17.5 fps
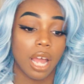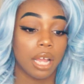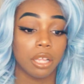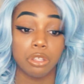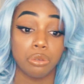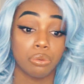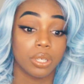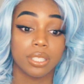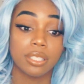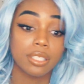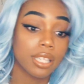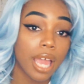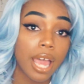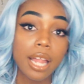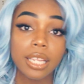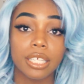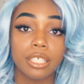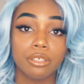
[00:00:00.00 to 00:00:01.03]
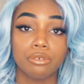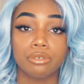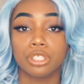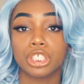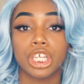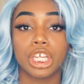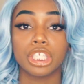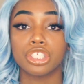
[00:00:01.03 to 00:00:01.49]
you can style it, you can
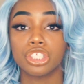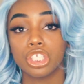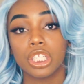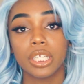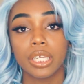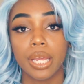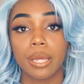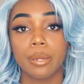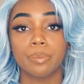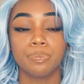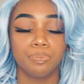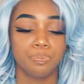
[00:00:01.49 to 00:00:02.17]
change the look up.